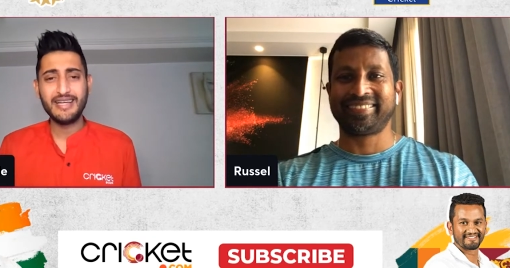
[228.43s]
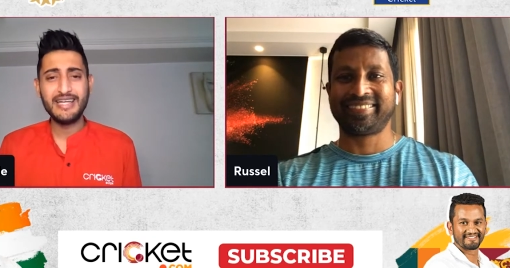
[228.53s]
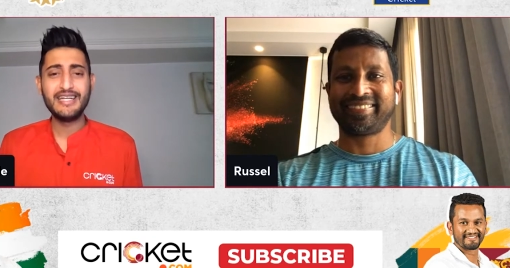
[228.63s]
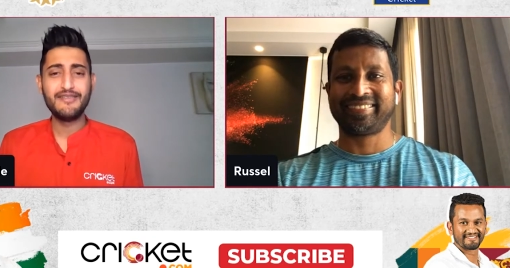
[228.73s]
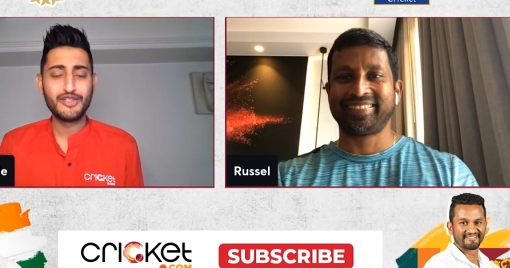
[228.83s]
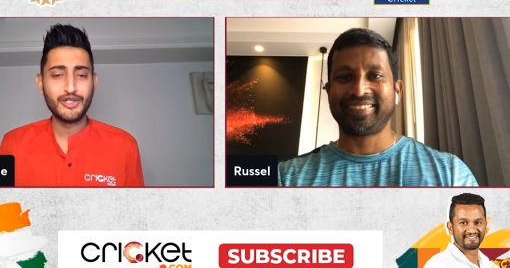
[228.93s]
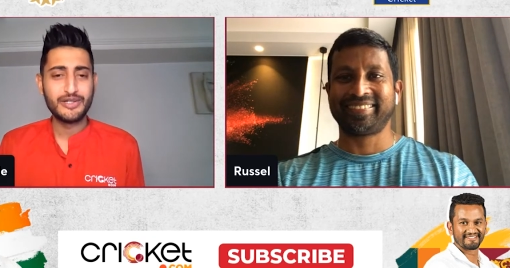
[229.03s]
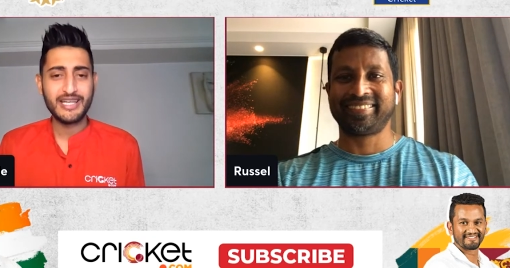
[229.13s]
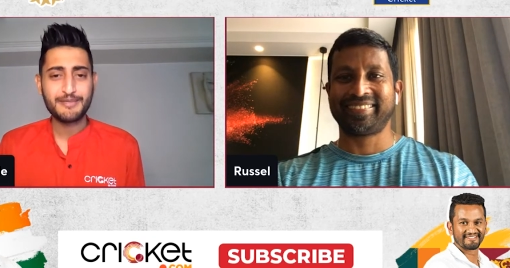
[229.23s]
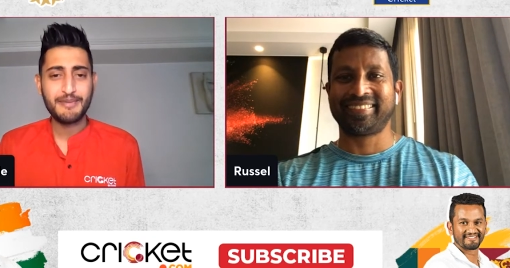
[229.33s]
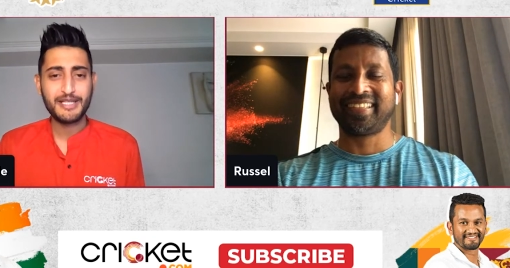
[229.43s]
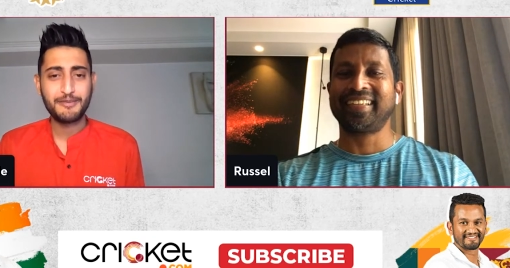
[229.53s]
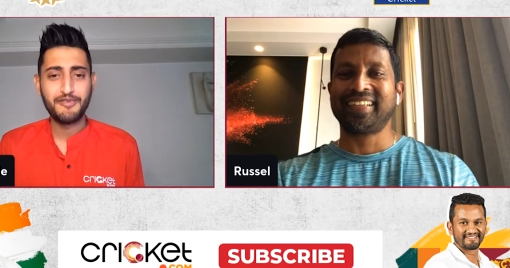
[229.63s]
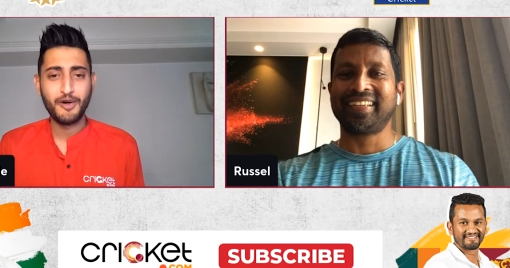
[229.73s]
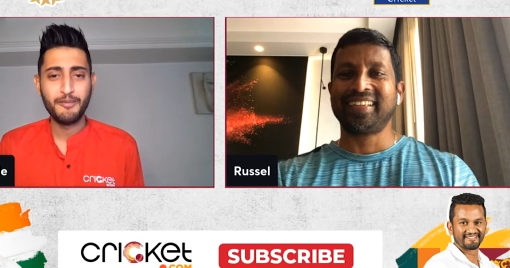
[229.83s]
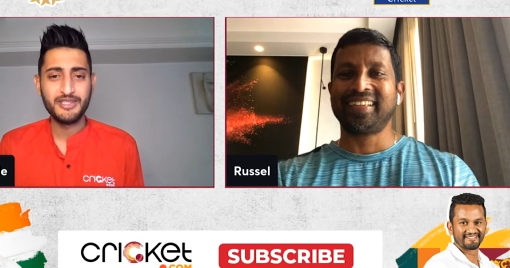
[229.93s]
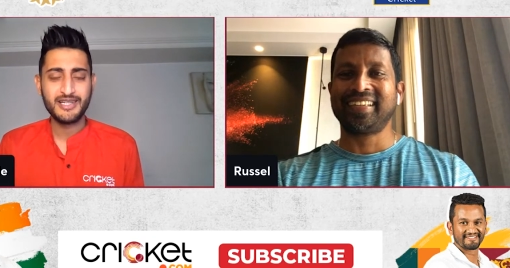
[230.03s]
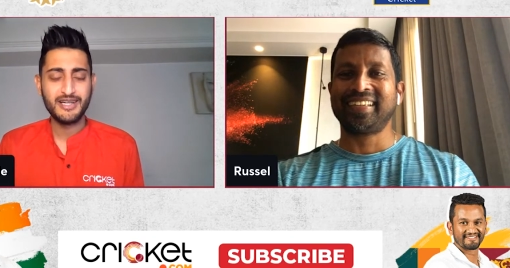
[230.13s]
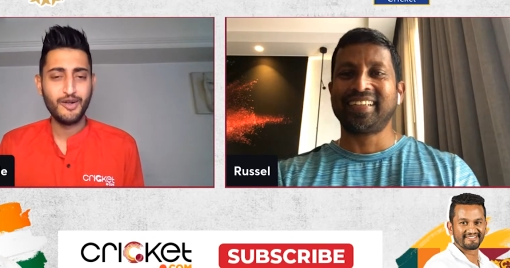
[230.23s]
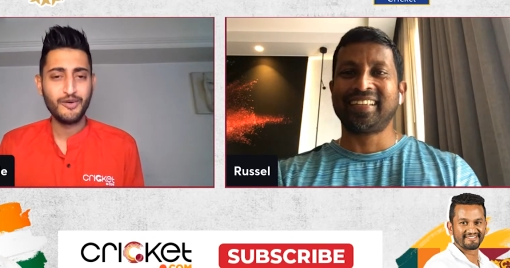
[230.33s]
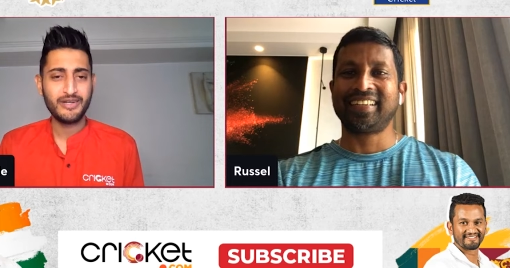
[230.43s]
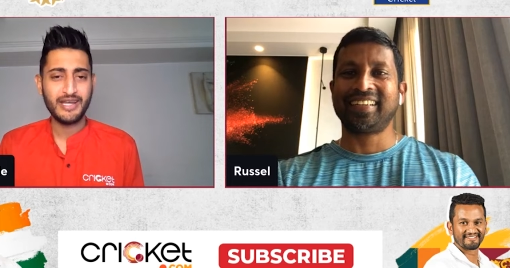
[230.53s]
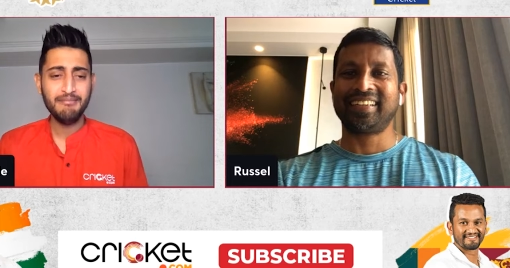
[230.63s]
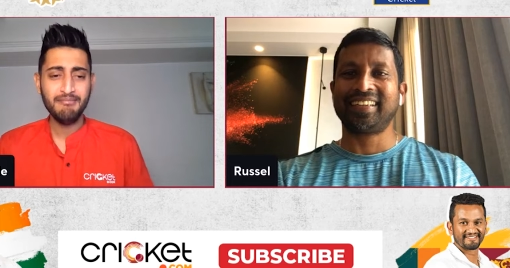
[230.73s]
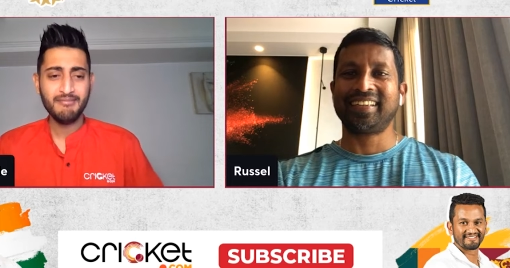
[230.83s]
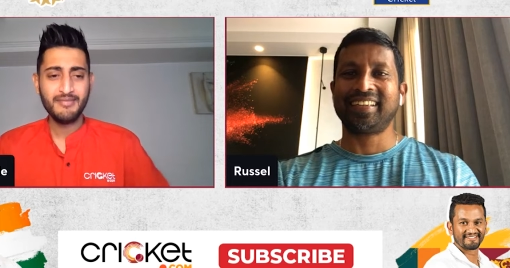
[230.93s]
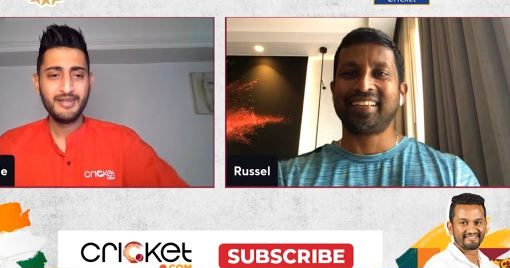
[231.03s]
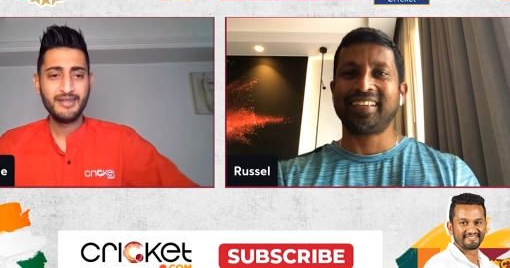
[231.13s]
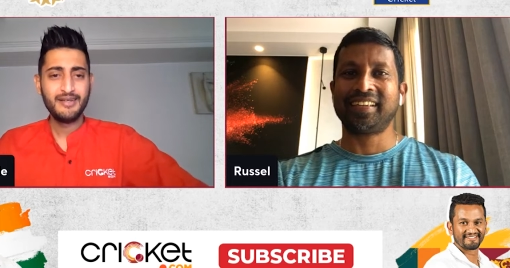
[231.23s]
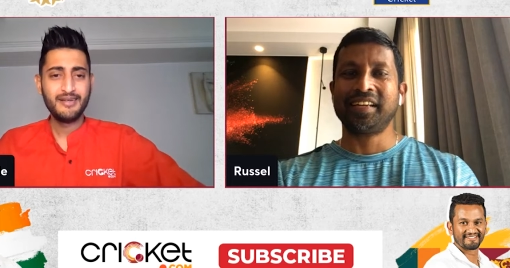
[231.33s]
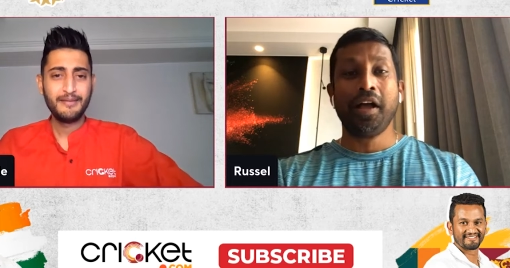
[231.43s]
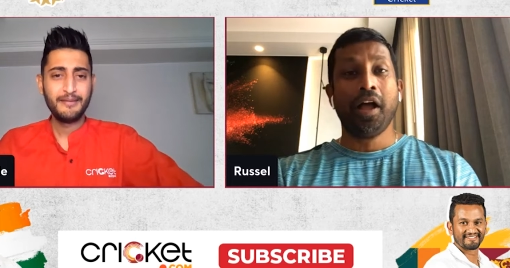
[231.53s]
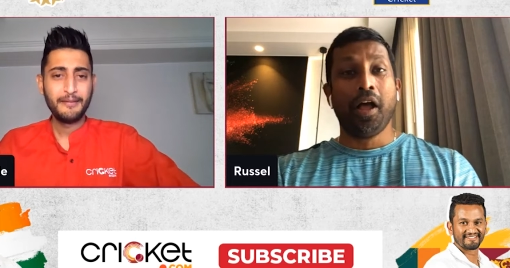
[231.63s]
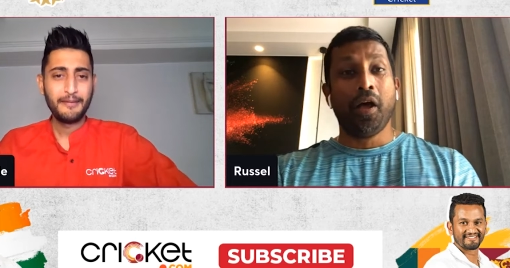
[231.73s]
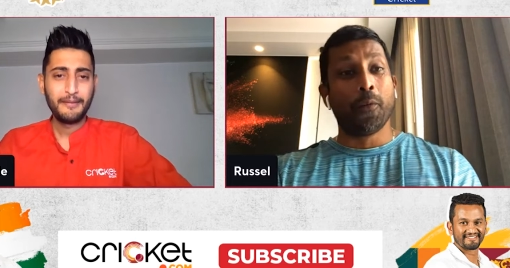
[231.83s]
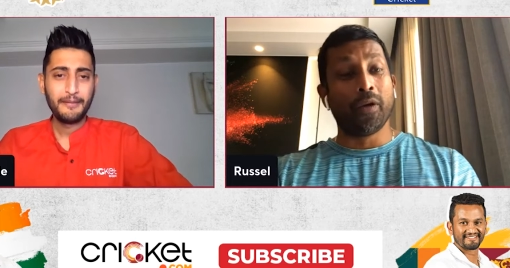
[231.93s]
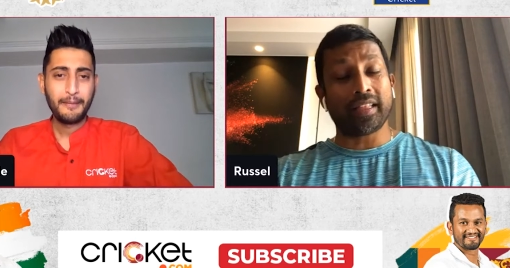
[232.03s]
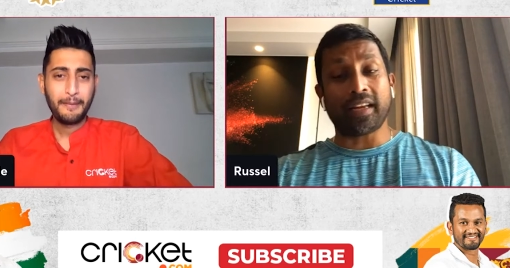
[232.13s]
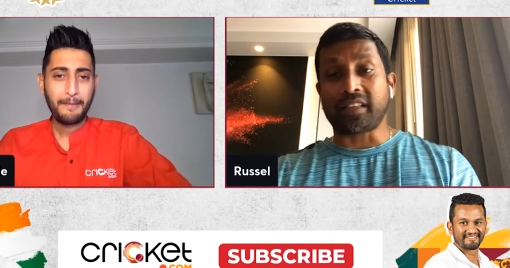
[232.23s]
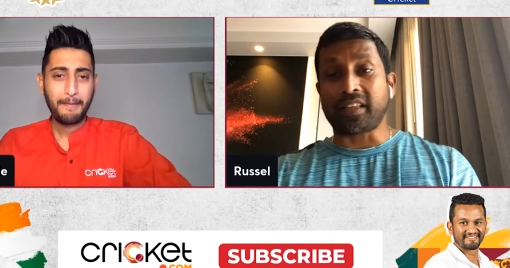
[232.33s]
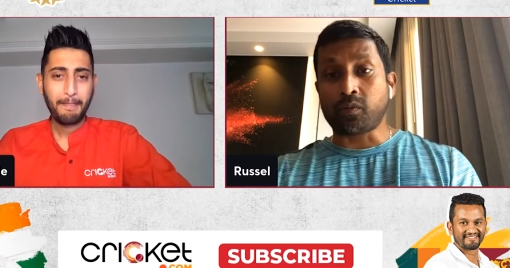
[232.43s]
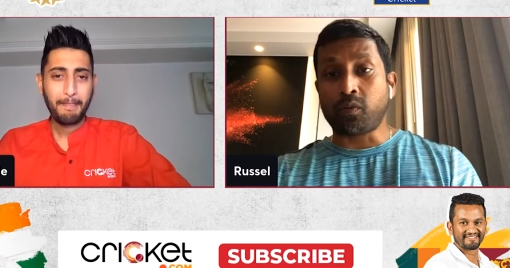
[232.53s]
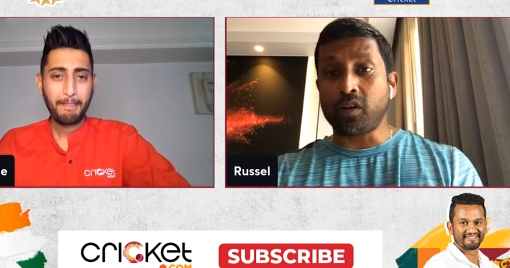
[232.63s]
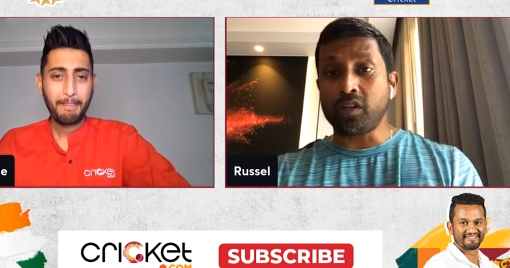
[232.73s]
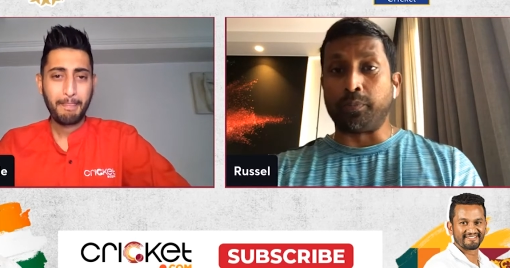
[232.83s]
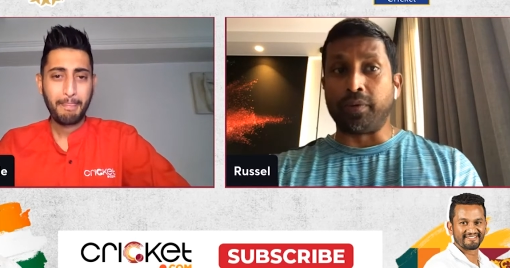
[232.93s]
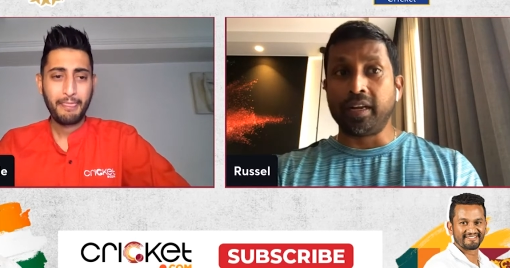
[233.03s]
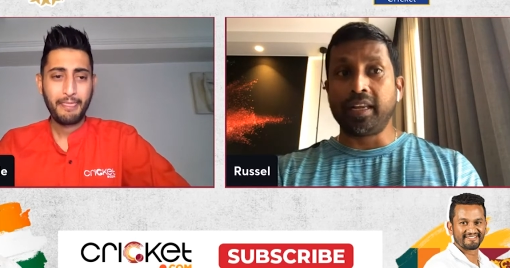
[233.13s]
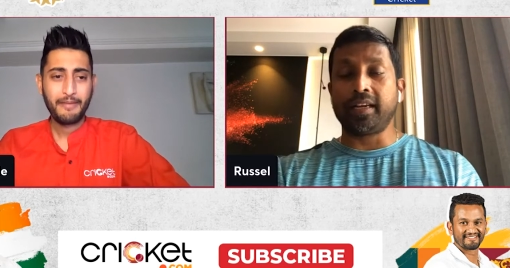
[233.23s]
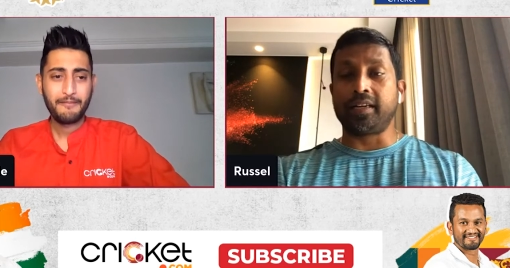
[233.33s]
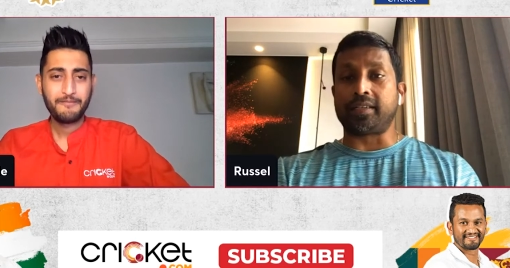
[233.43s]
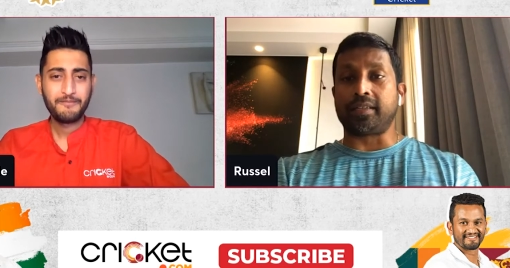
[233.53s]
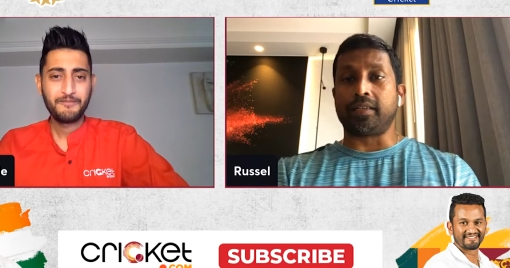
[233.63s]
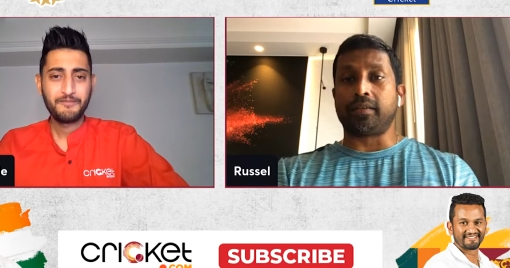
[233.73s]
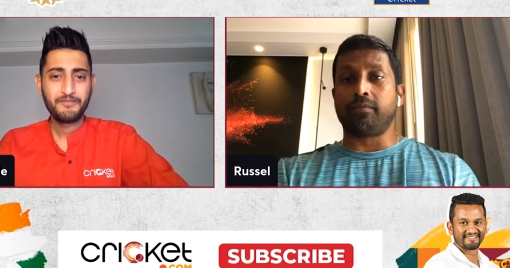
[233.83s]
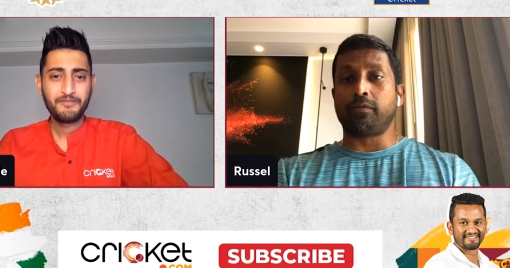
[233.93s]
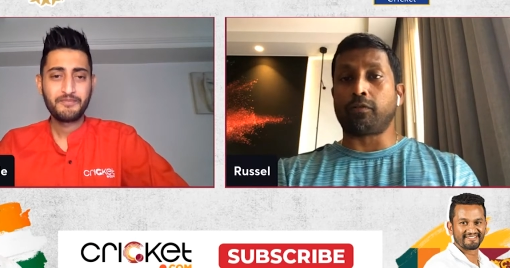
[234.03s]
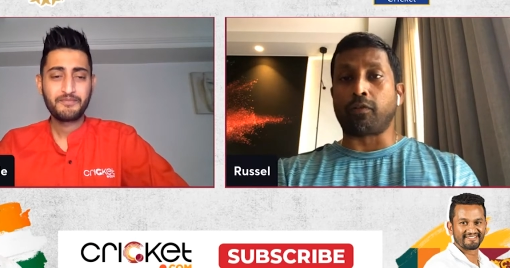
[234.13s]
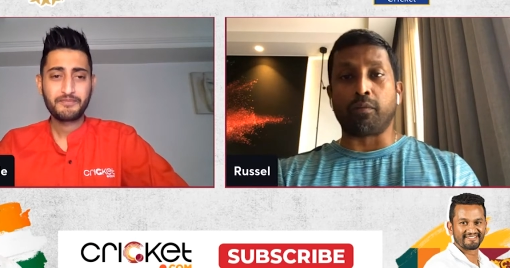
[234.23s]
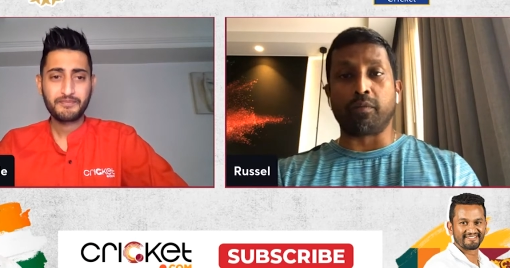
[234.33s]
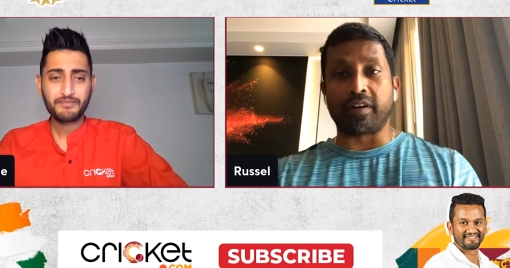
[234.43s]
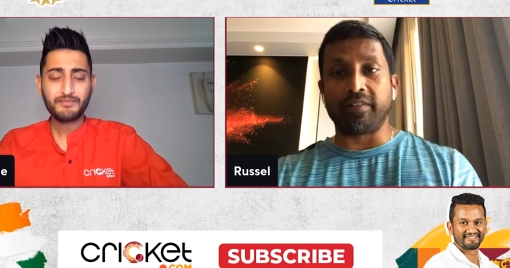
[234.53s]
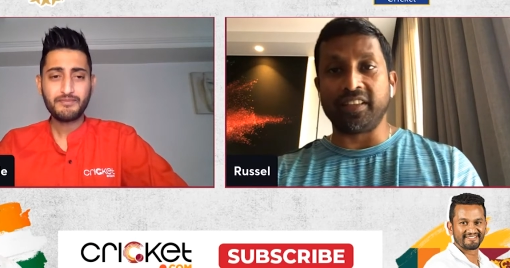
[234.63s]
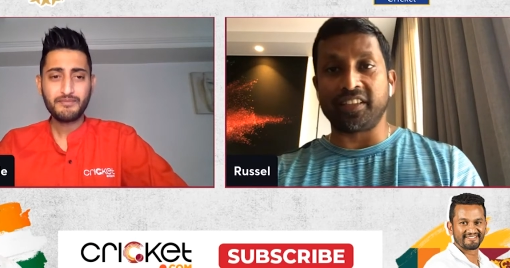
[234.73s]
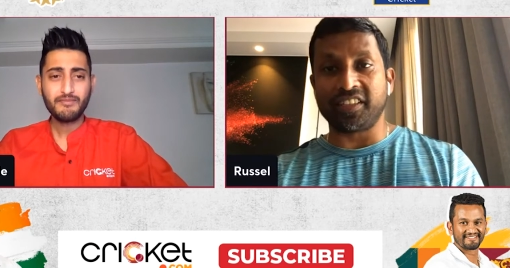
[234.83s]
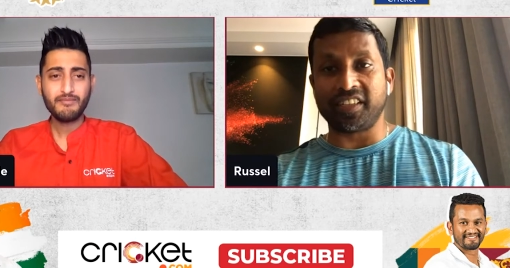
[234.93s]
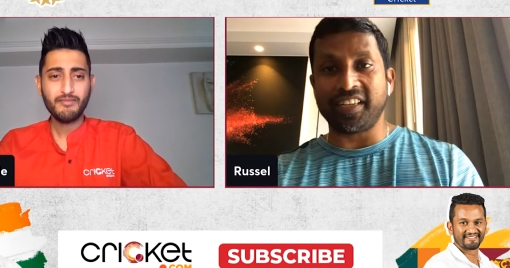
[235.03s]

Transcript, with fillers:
Speaker 1: individual test match performance in a long time?
Speaker 2: Well, that, that was brilliant um, from Ravindra